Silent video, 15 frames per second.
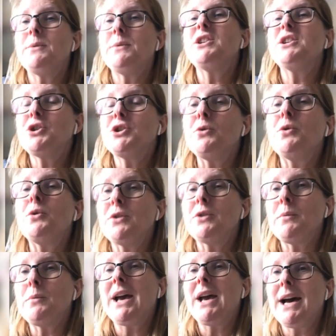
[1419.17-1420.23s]
to ensure
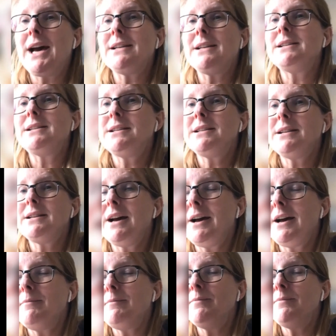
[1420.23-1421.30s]
that we had
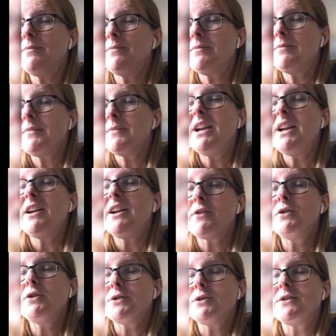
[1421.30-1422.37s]
enough
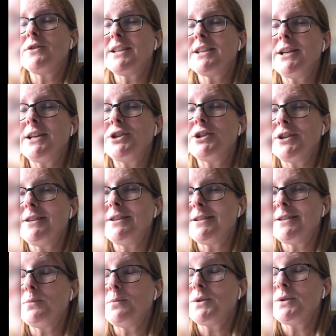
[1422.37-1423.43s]
crews on
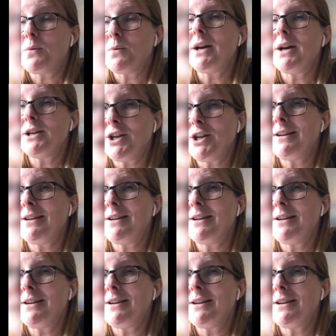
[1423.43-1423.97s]
stations was quite